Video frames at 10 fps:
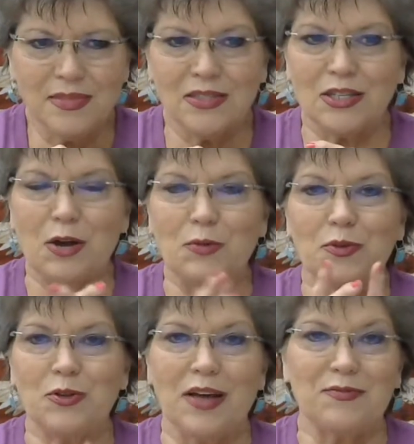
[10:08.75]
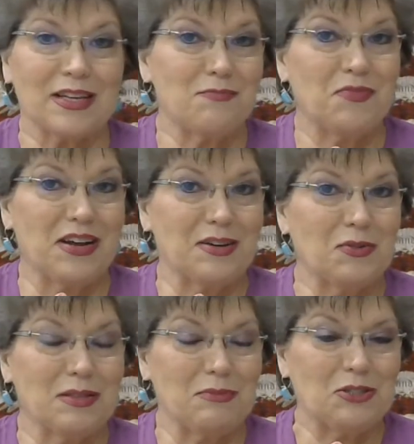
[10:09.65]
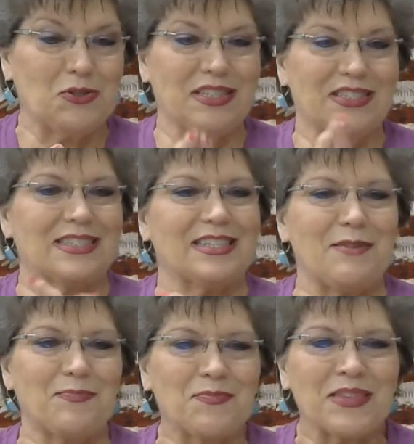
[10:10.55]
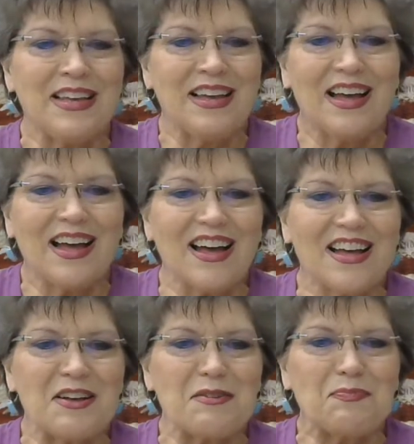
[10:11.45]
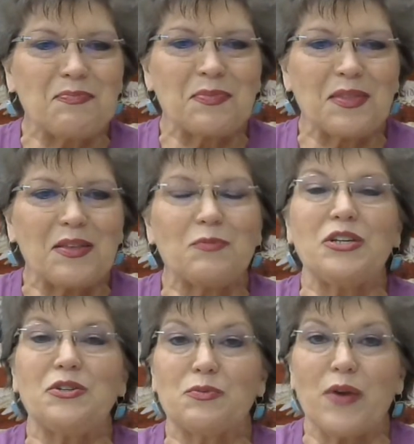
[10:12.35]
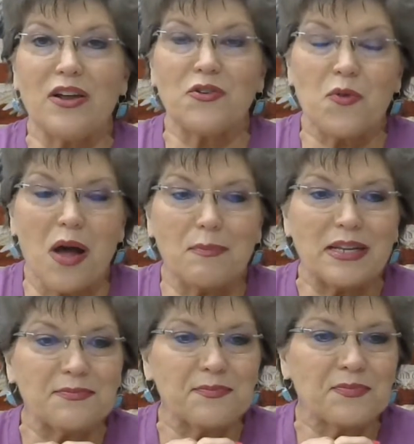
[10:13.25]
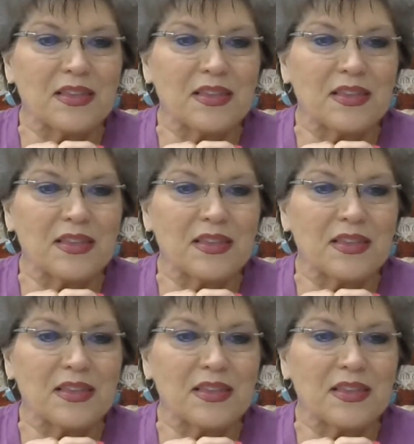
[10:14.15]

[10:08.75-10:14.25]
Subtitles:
So you'll have to come find out what the mystery is this time. We do a round robin